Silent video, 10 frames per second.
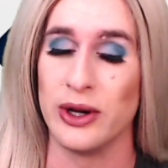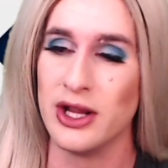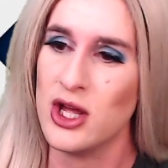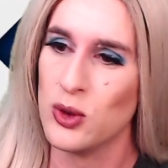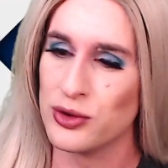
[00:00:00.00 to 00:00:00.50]
and
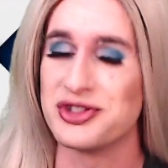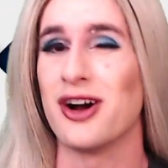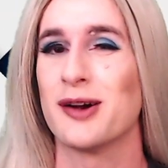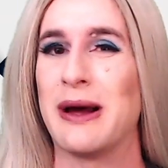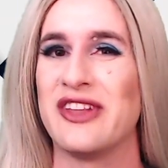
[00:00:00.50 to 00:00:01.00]
we'll
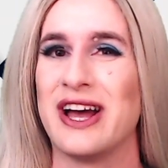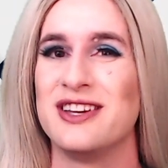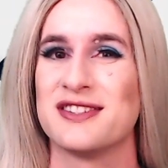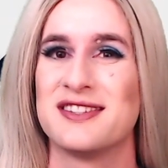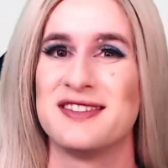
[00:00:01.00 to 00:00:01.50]
talk about that in
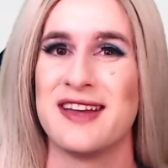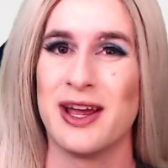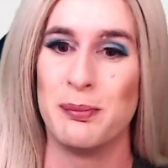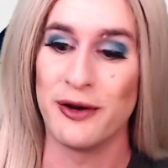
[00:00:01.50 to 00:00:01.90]
just a second.